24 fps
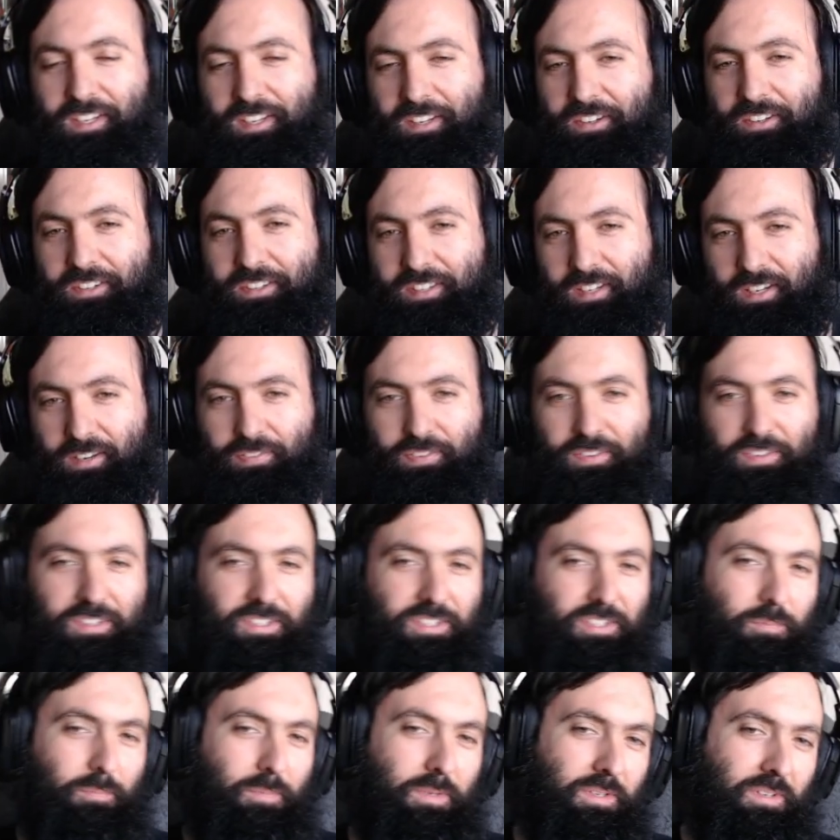There's definitely
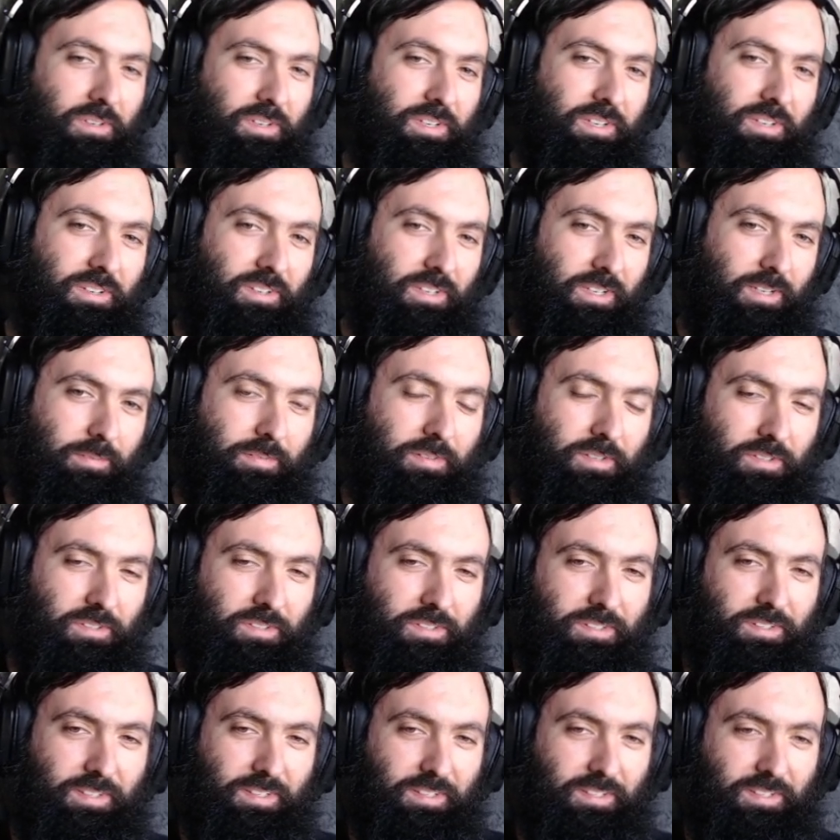some other gear
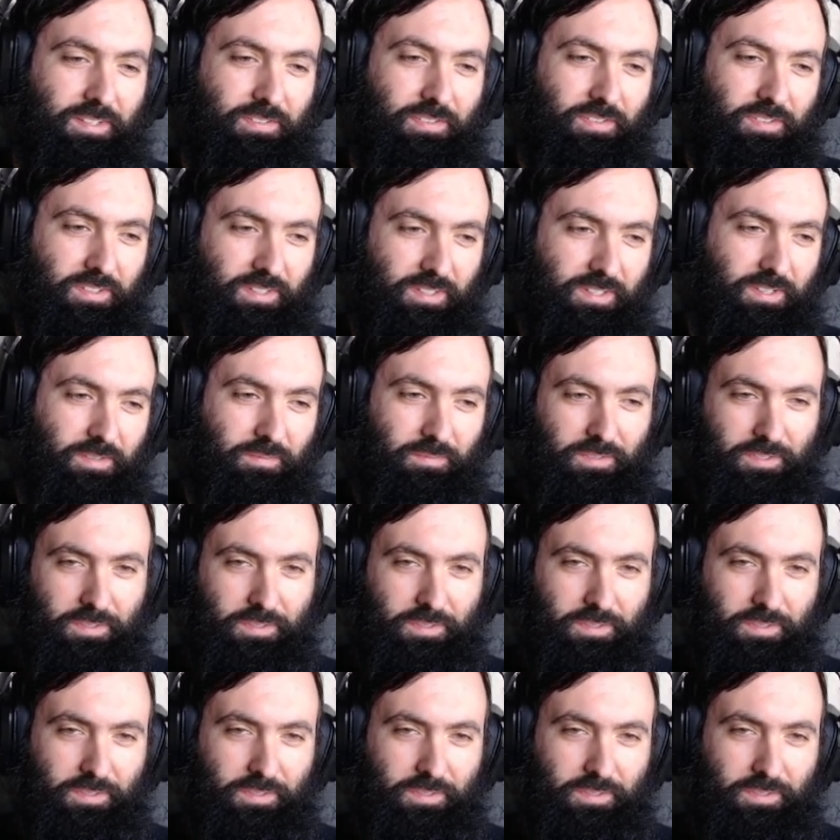options that definitely come